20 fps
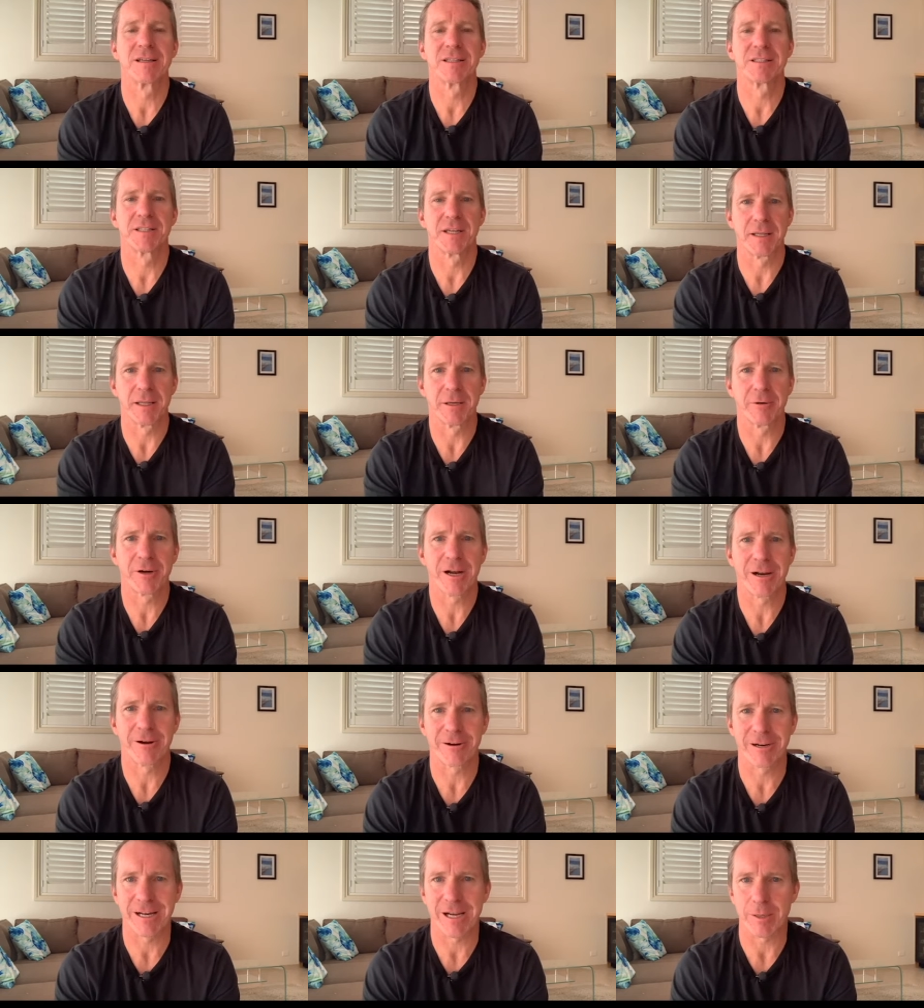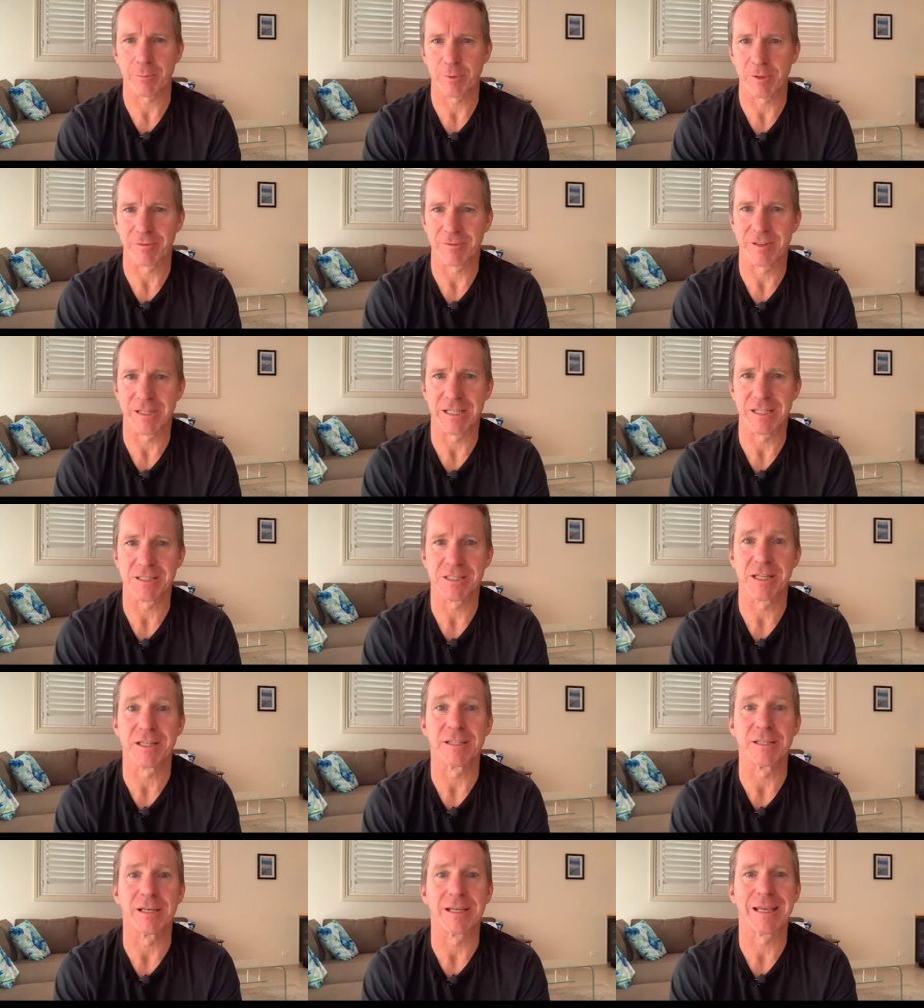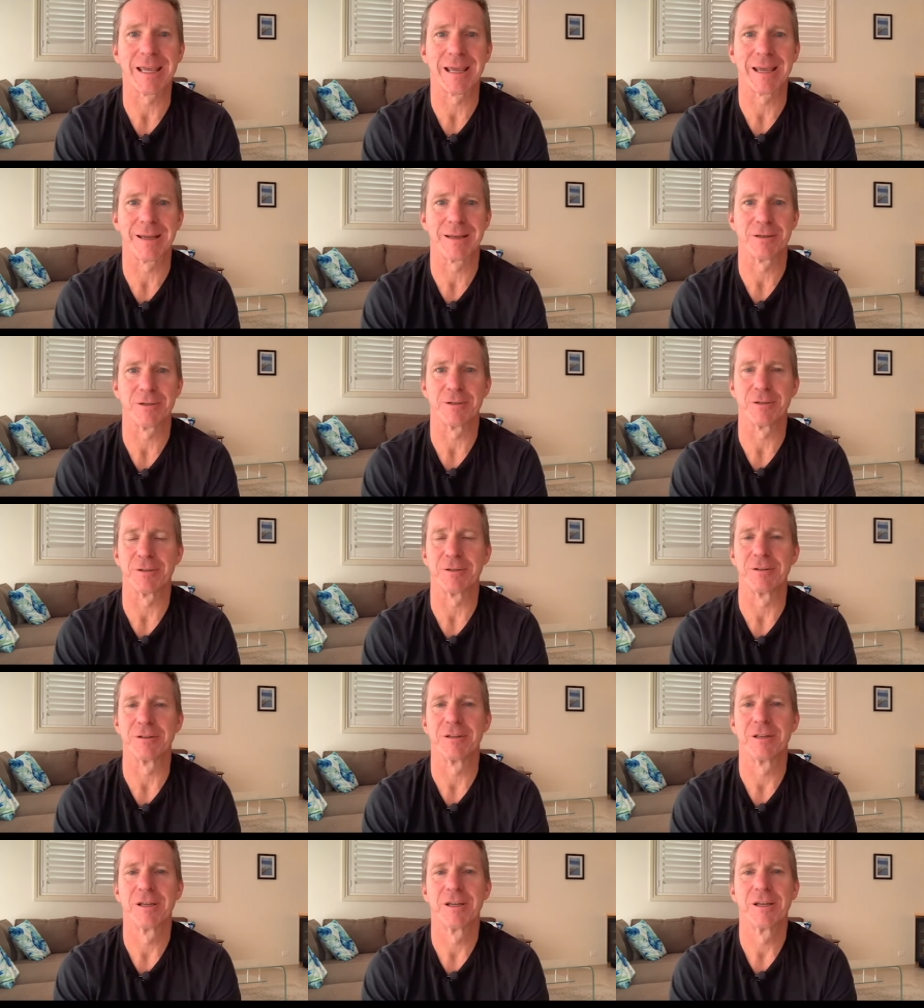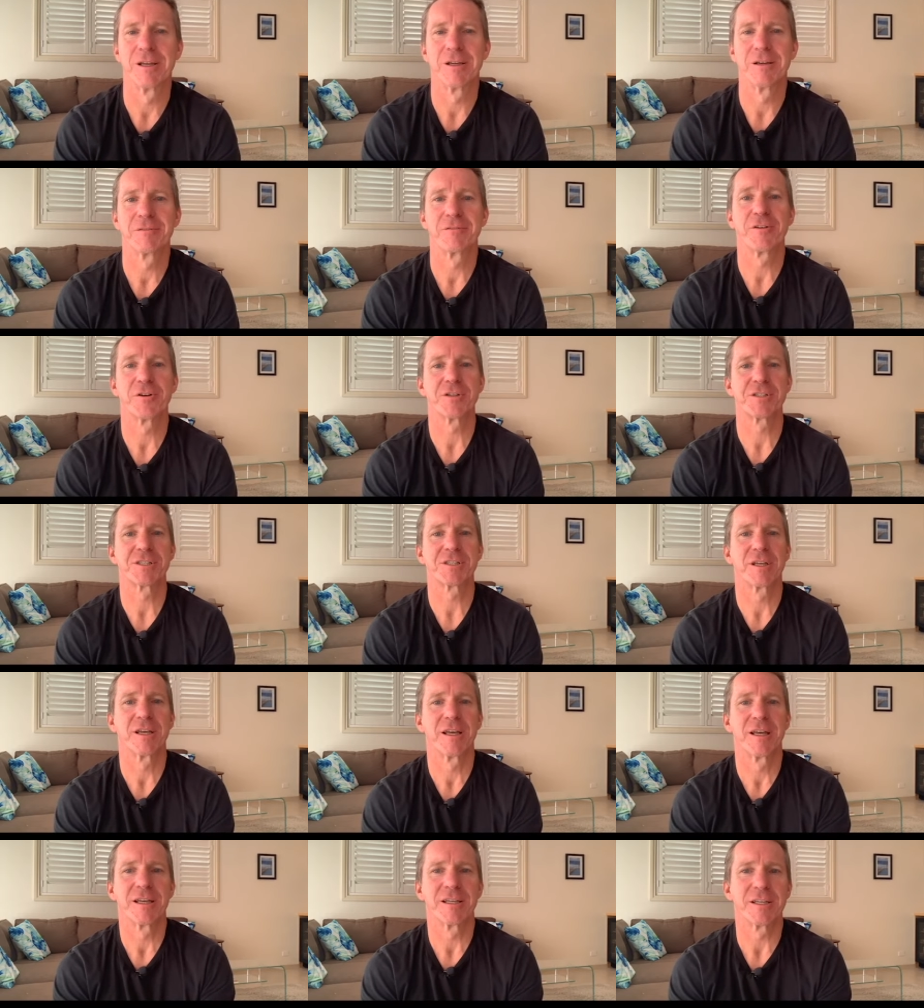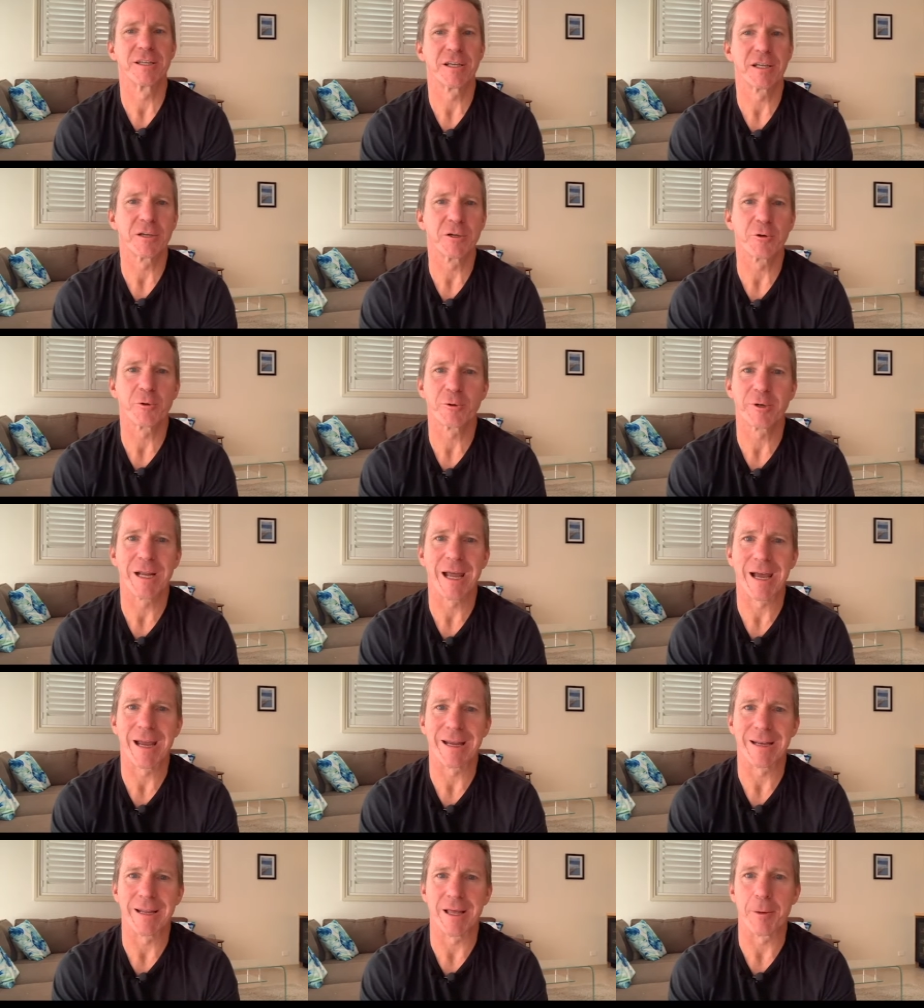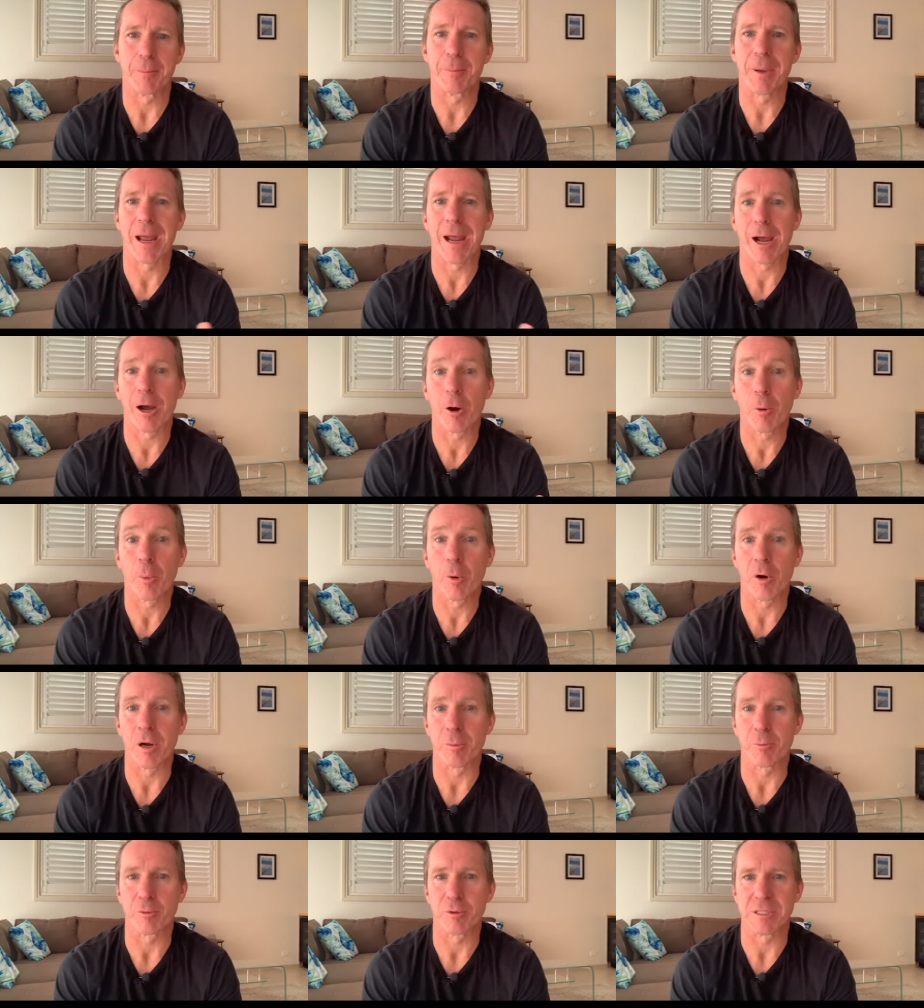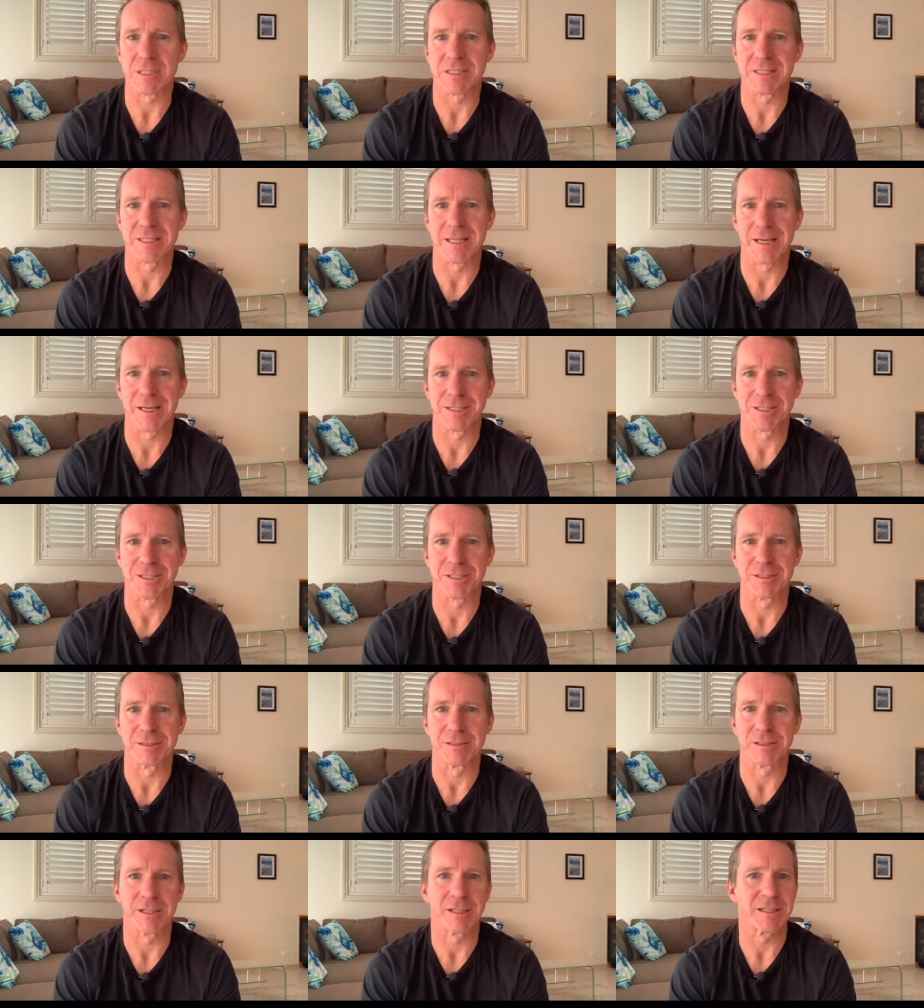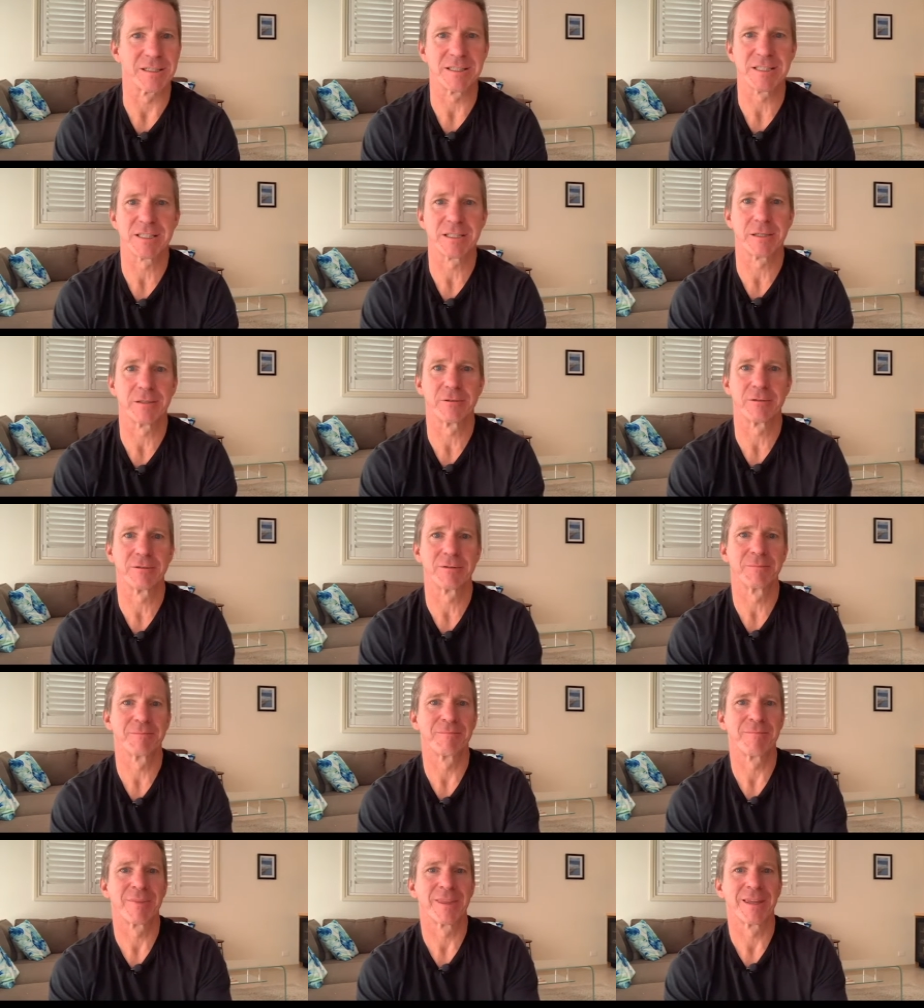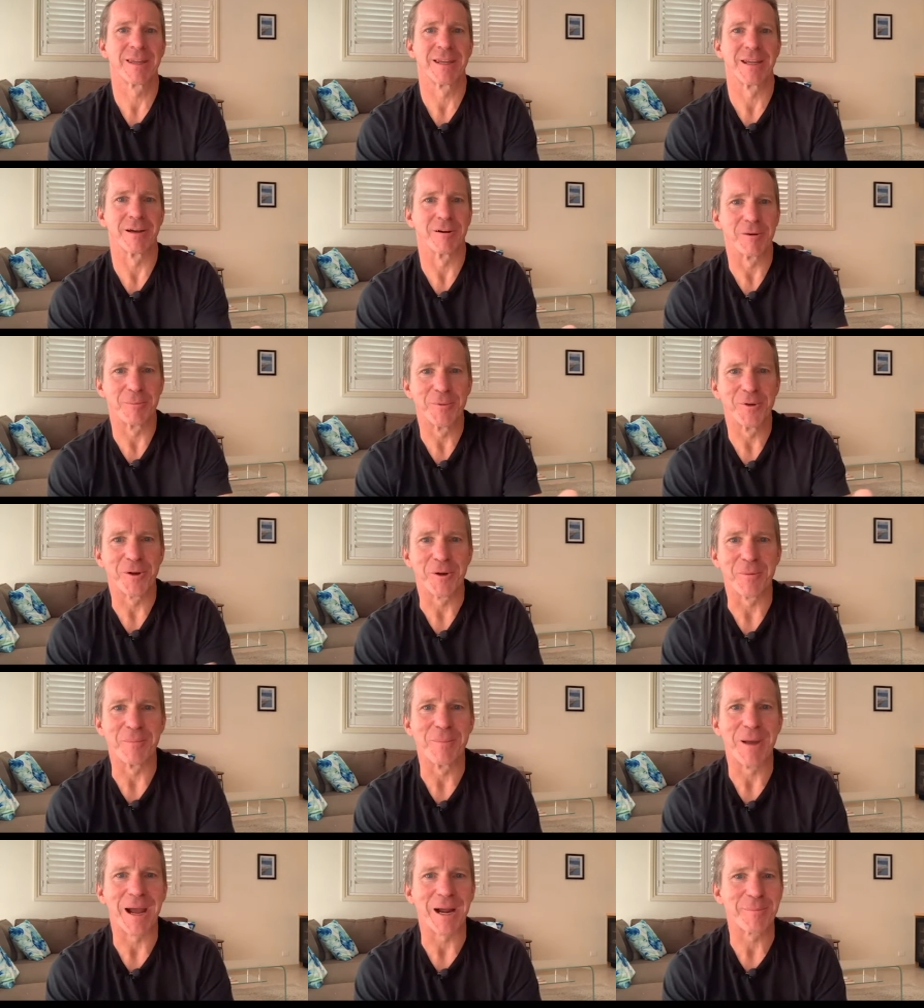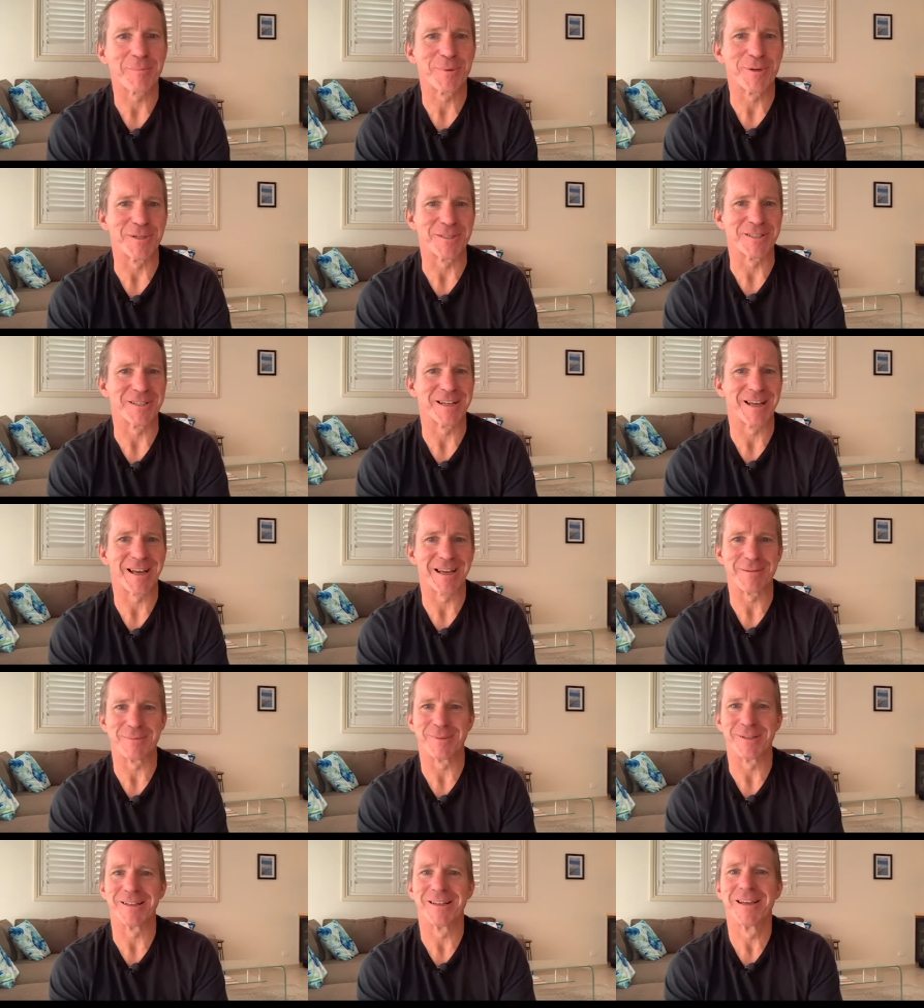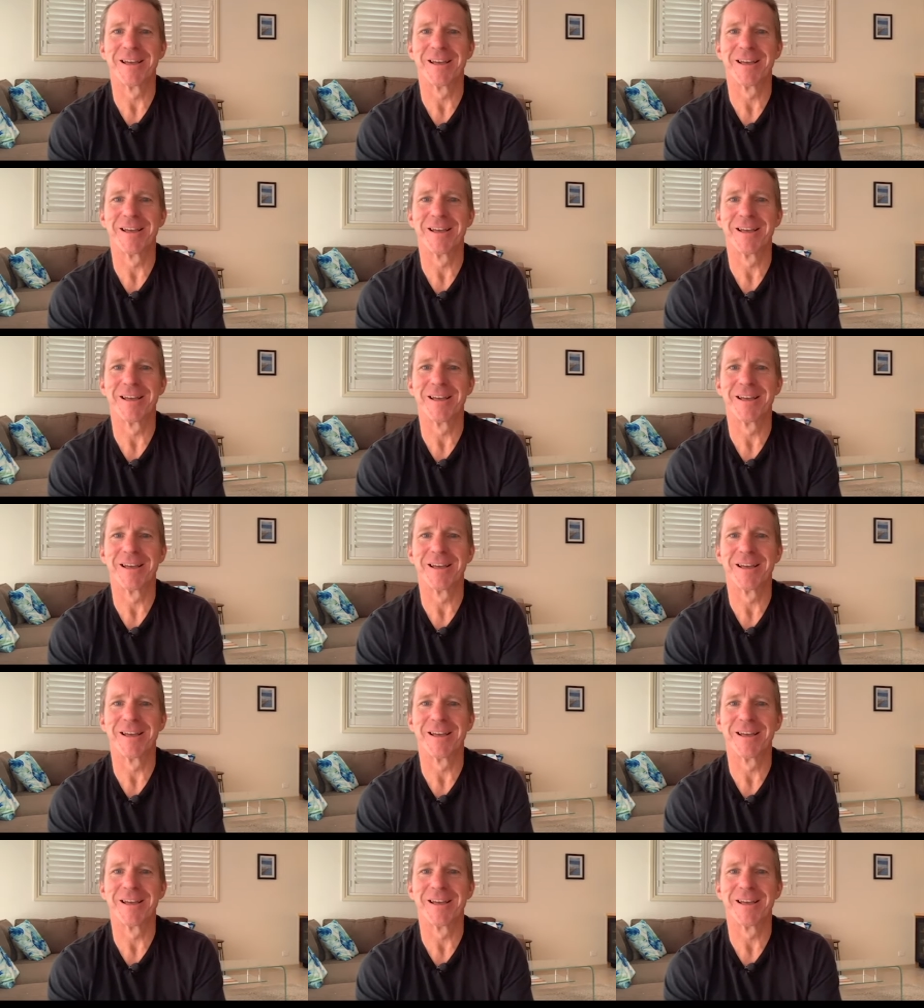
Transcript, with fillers: so there are a couple of things you can do. First, you can create a PowerPoint presentation. You can tell, you know, I'm not a Mac person, hey, but